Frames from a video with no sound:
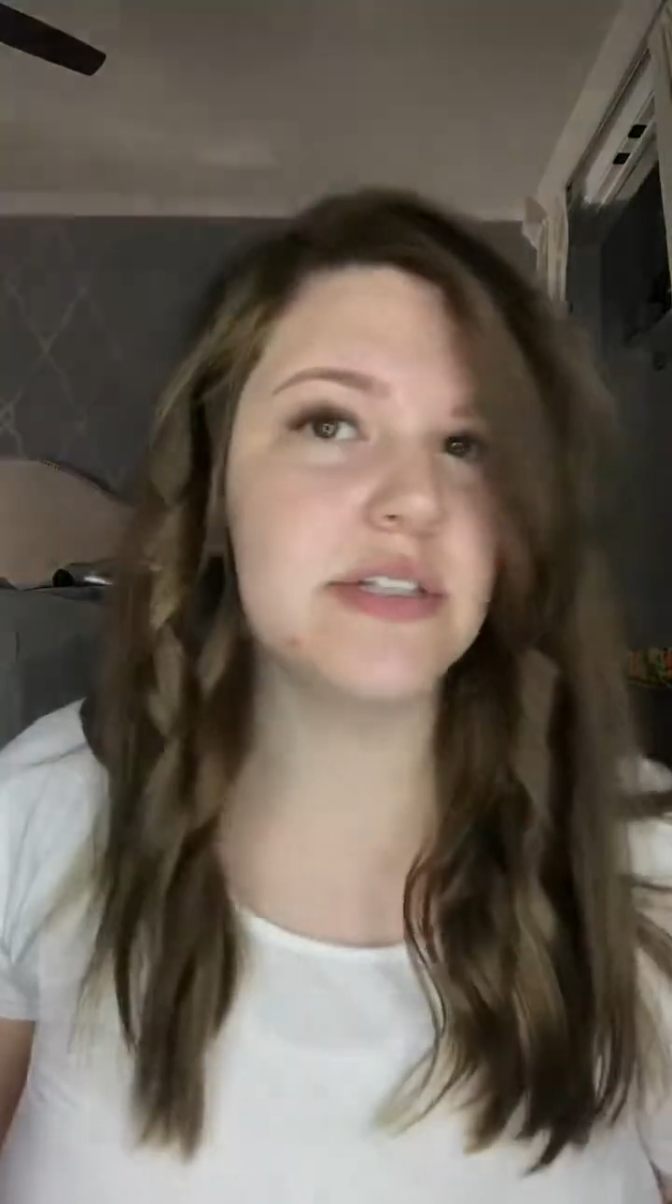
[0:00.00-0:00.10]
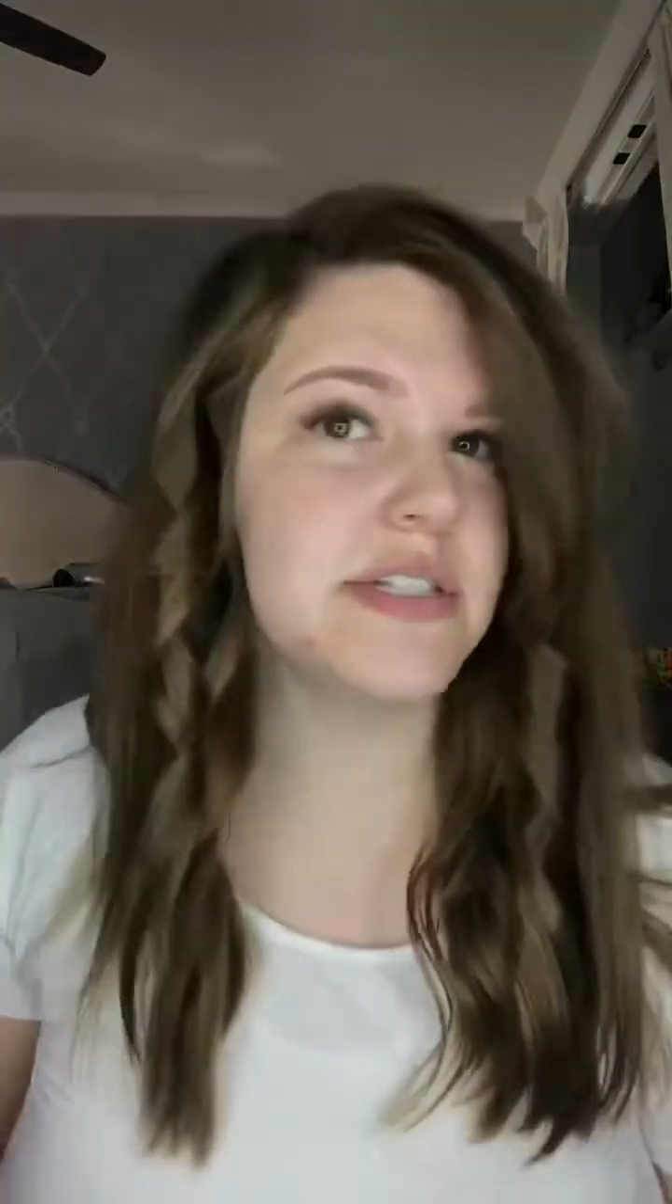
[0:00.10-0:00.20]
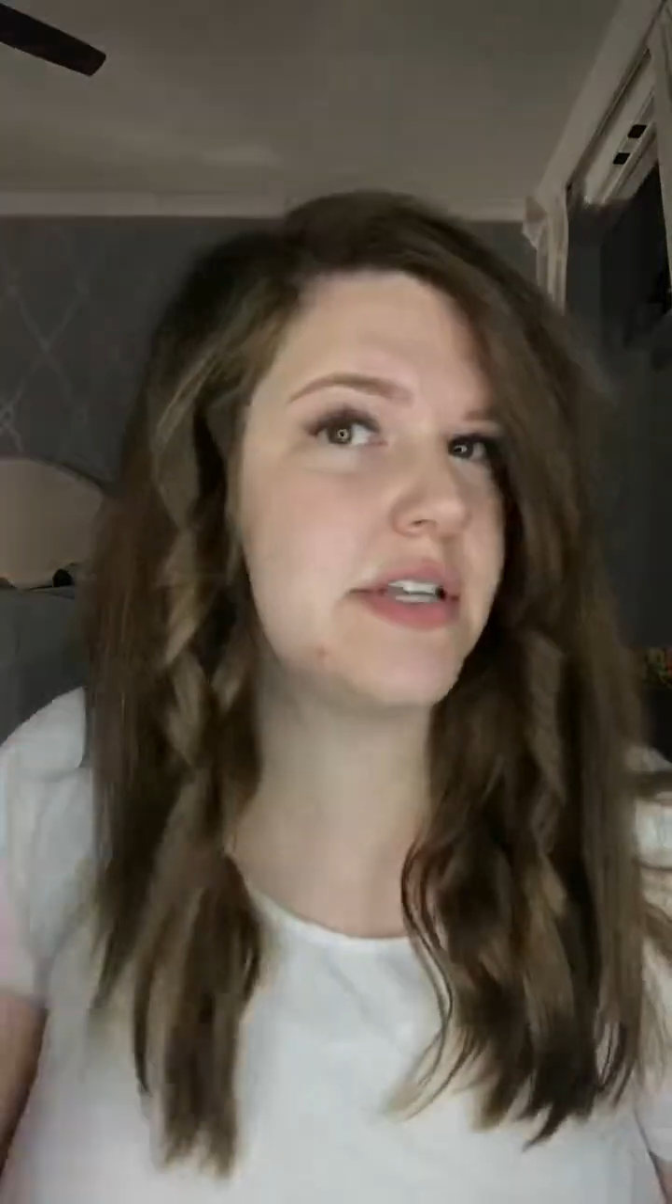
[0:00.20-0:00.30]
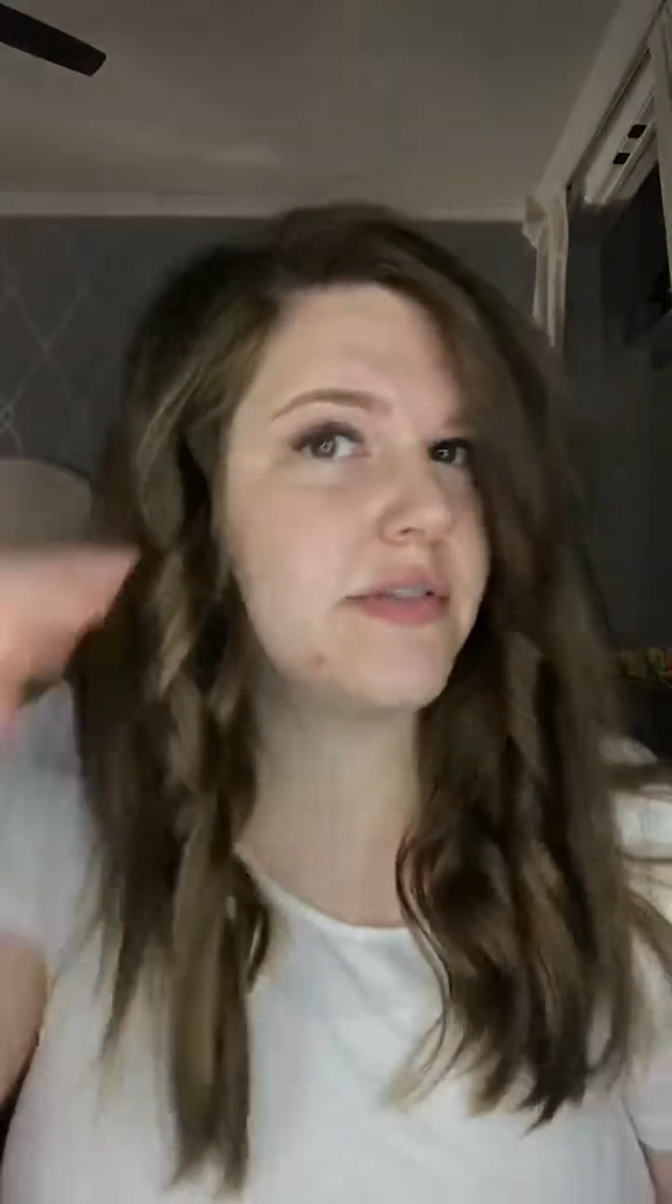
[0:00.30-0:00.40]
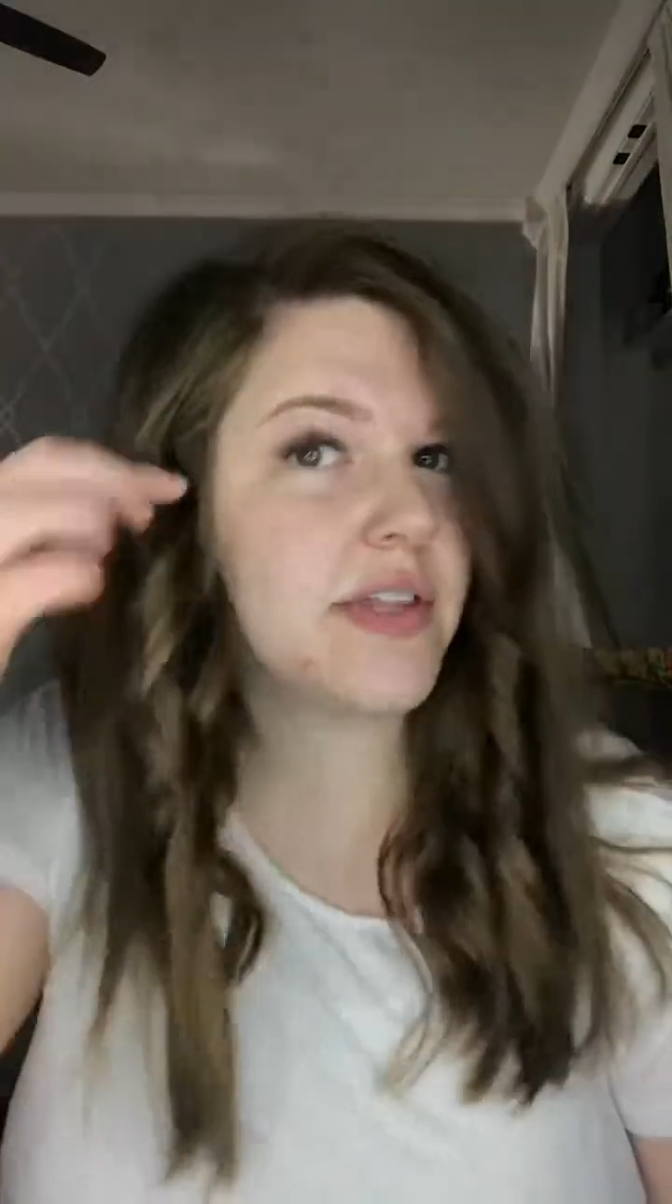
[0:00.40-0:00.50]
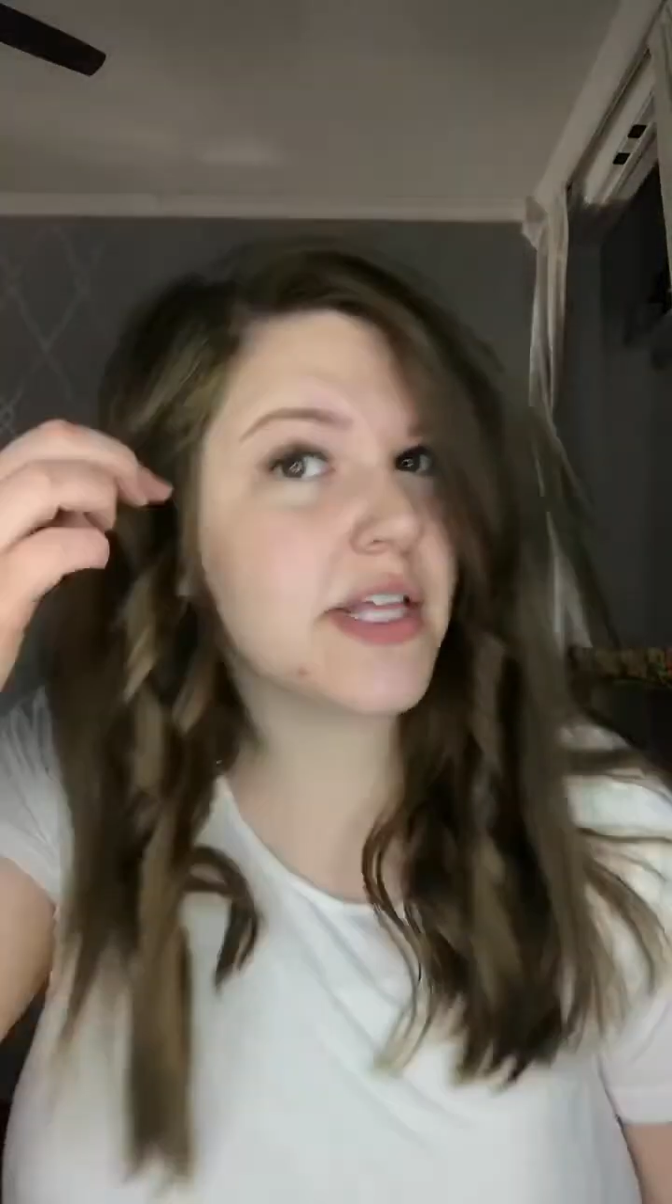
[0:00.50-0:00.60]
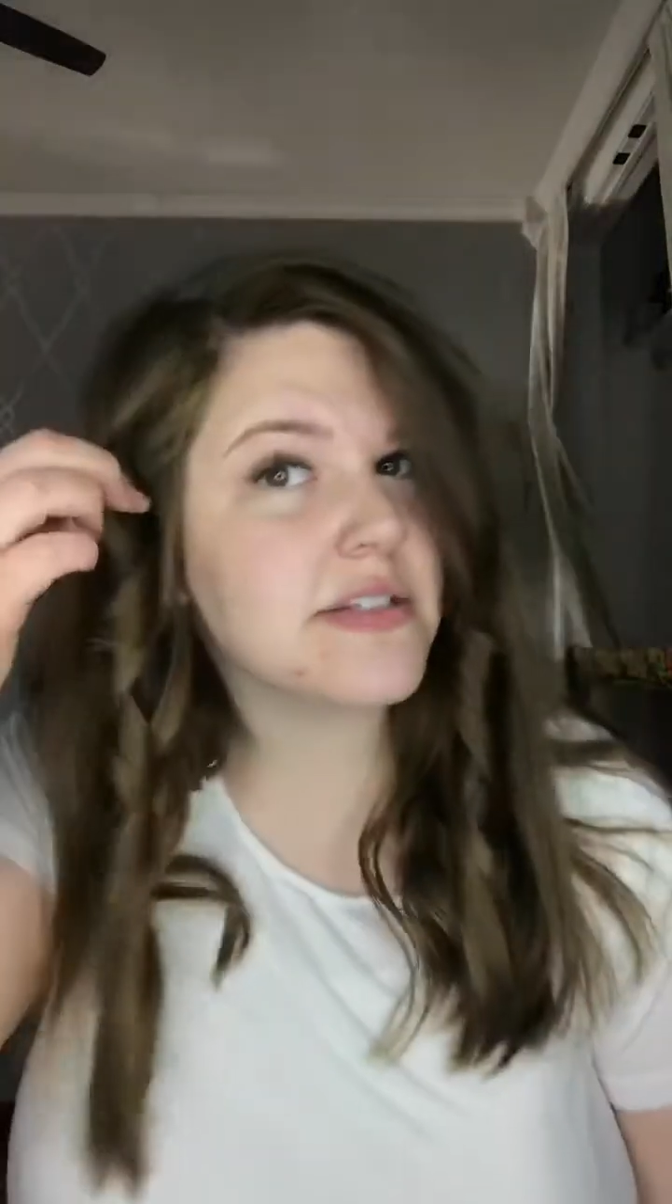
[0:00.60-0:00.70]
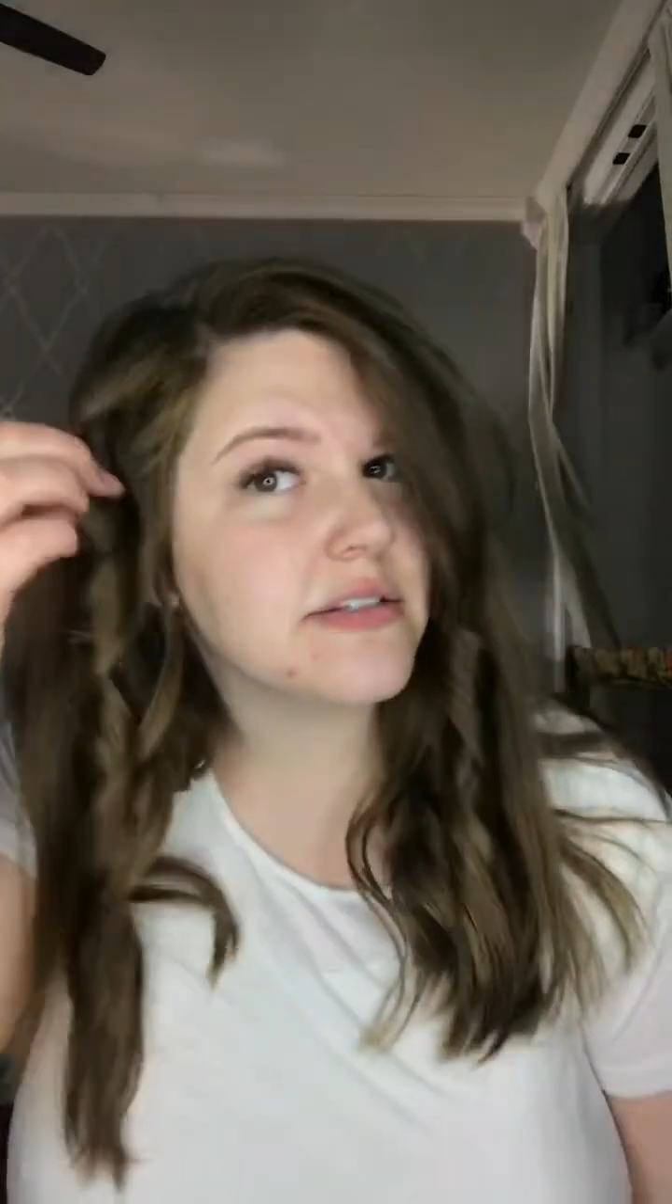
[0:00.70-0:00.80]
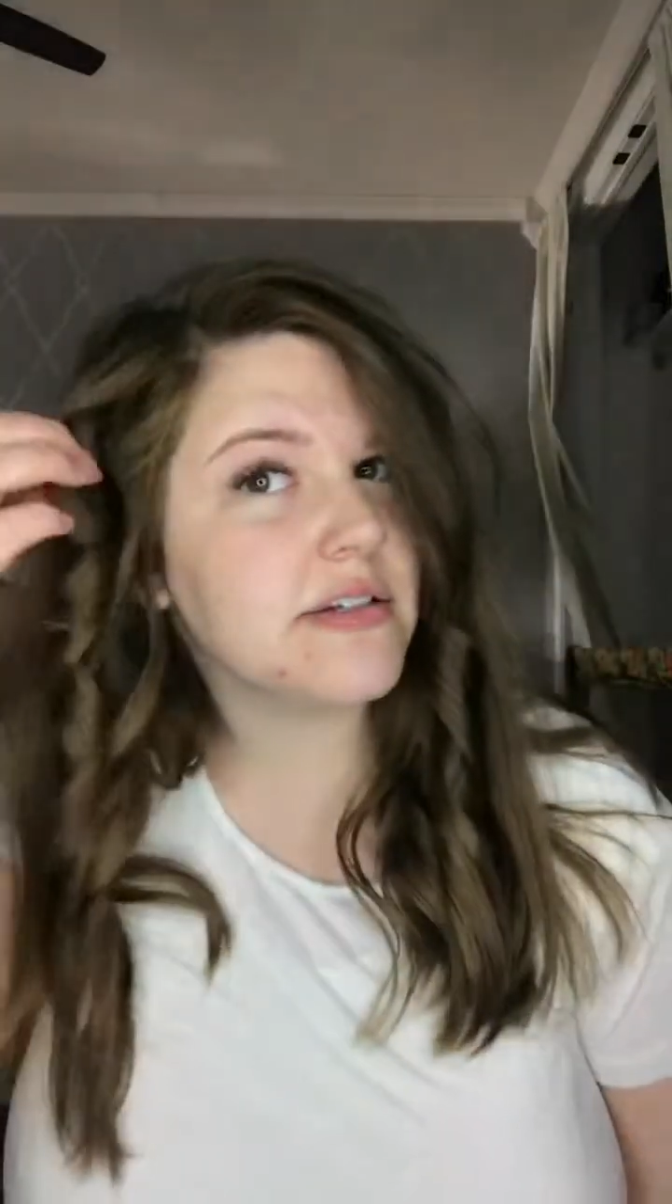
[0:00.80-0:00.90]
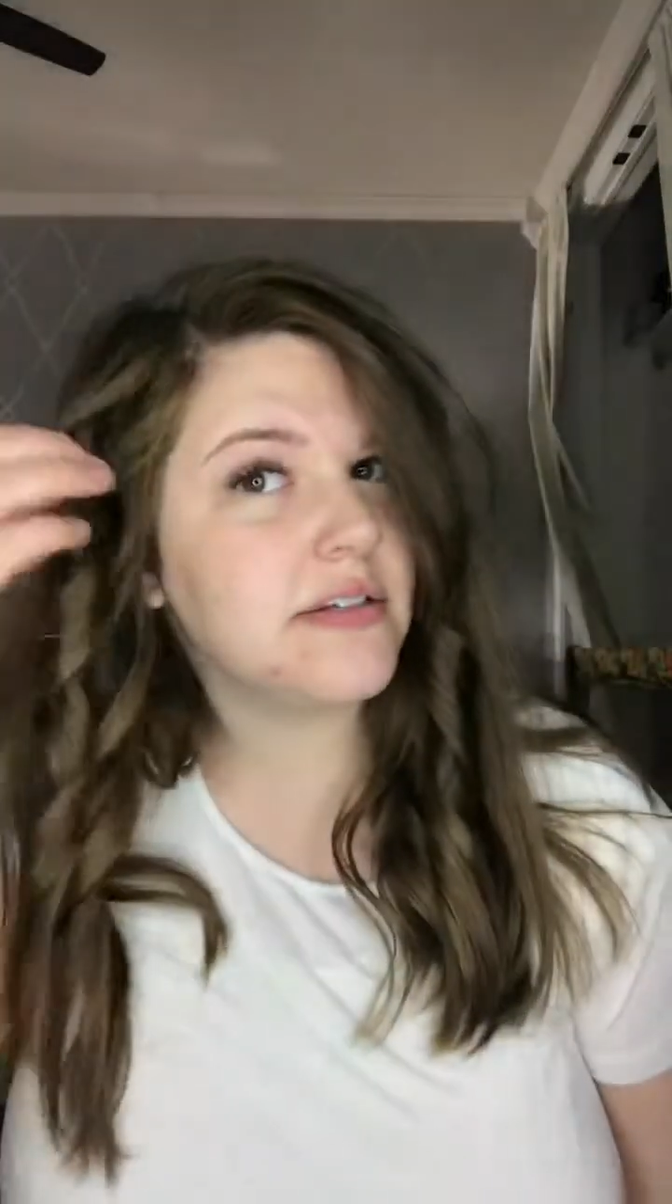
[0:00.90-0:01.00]
see, even
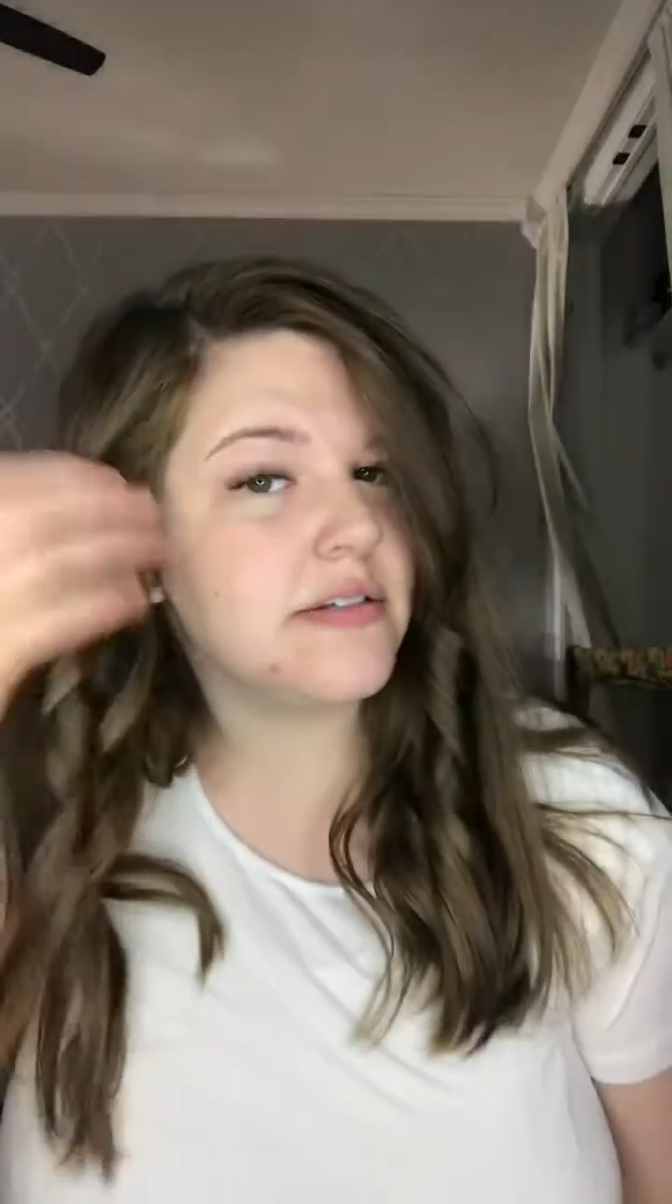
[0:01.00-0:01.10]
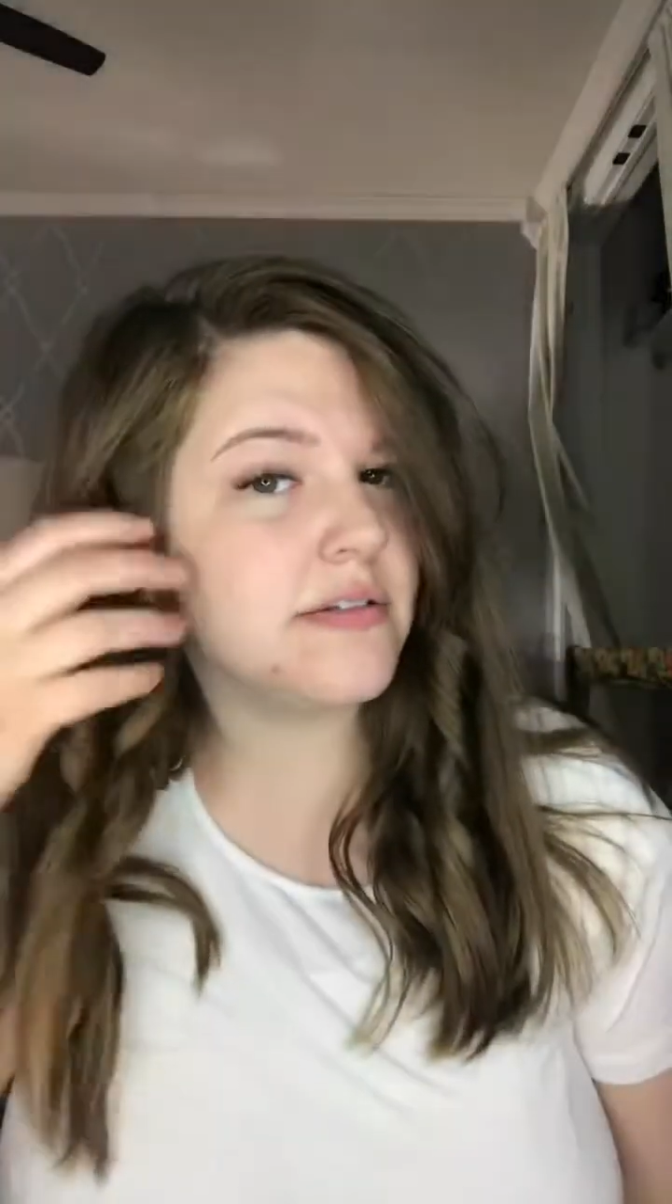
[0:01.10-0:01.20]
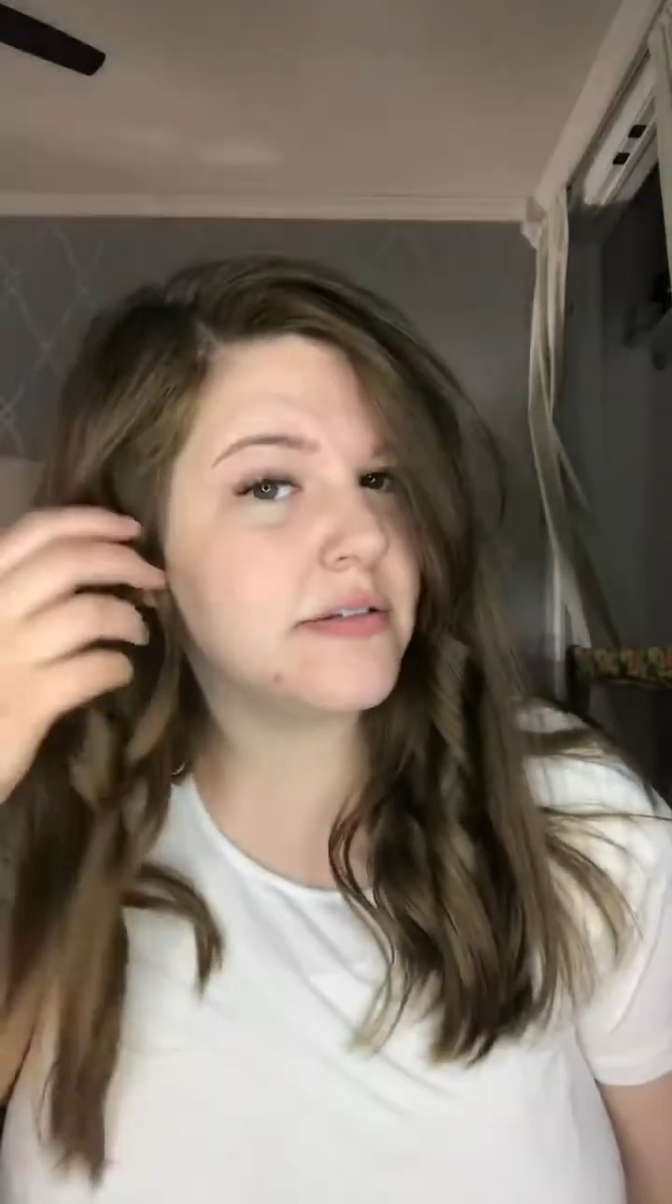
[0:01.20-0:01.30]
that's a little